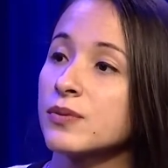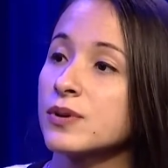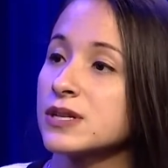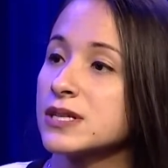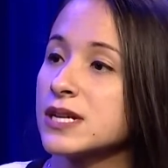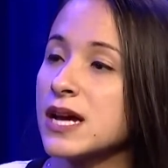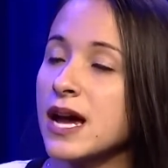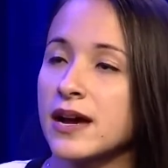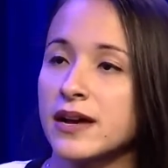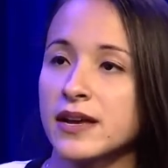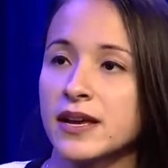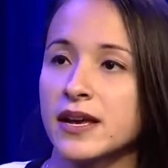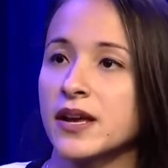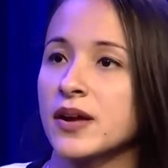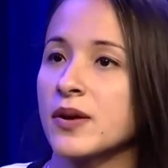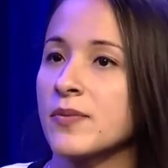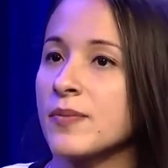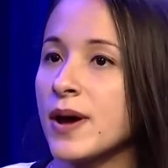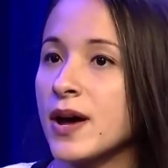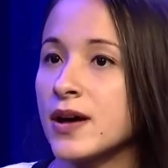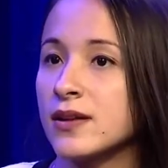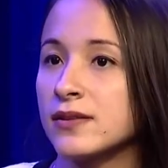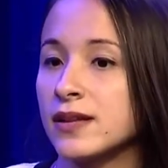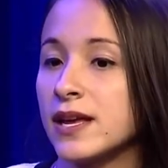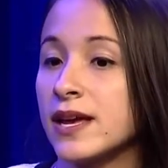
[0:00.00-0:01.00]
We're talking
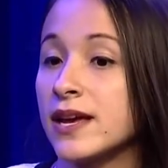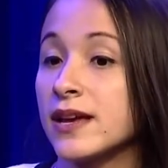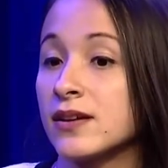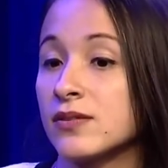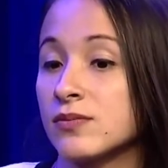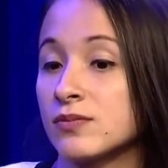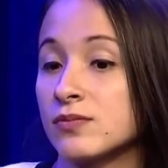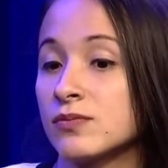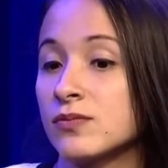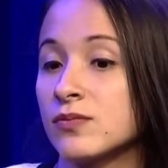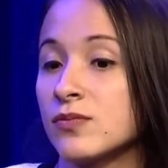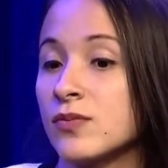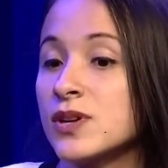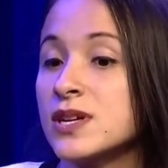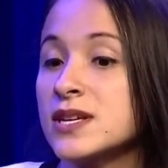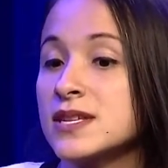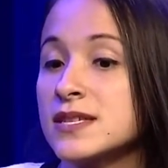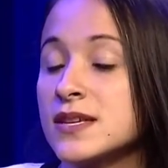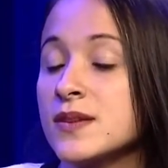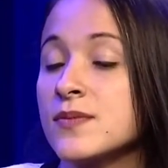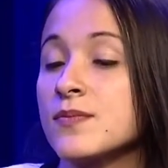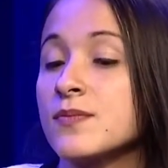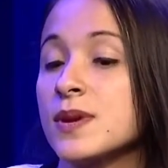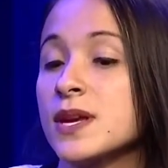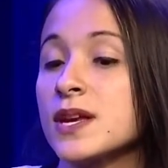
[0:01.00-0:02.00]
about, like, what does
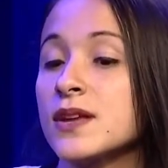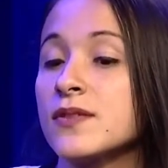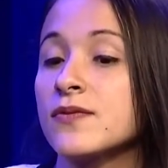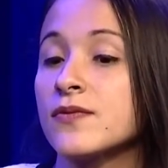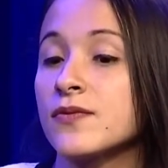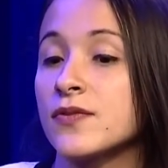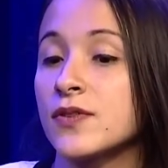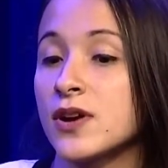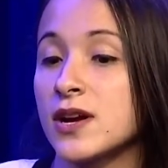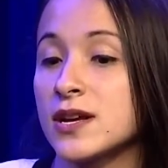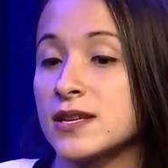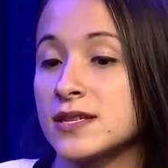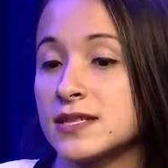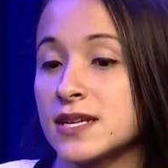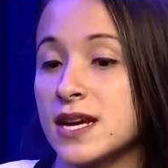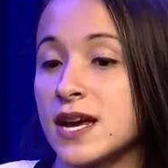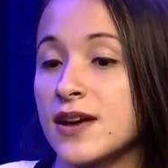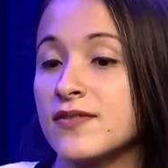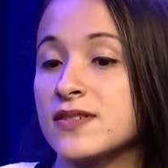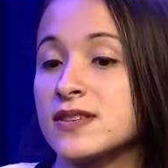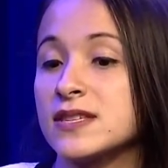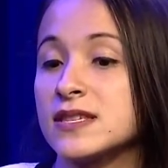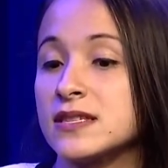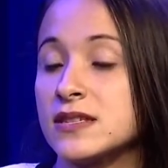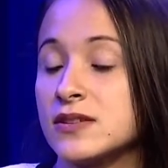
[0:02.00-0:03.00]
it mean for us to
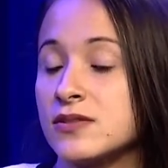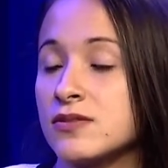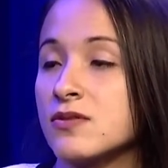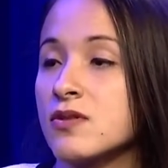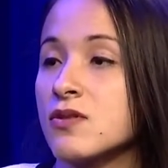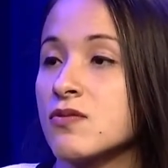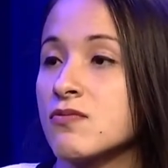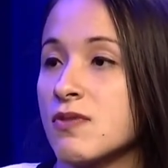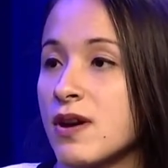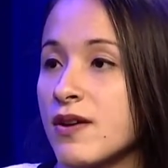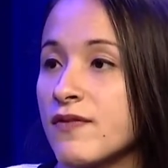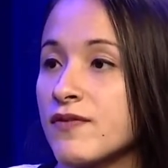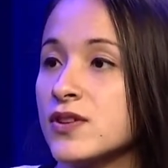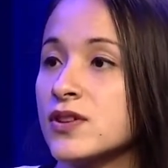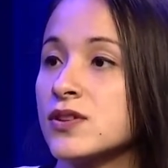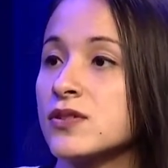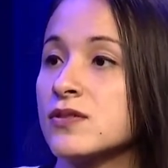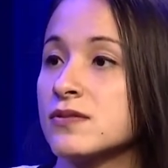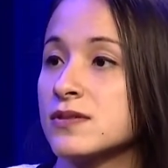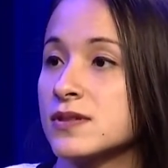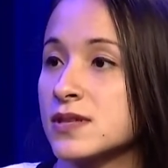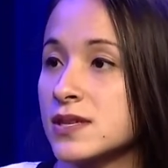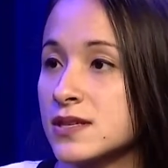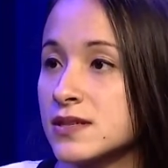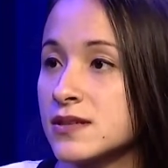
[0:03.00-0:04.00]
have a zero
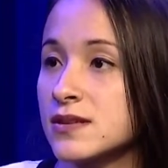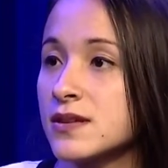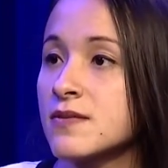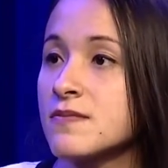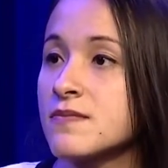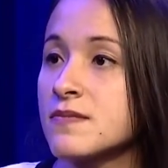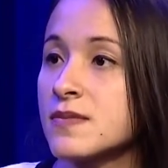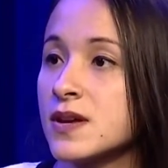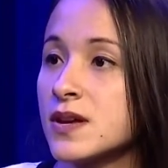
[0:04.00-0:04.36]
revenue system?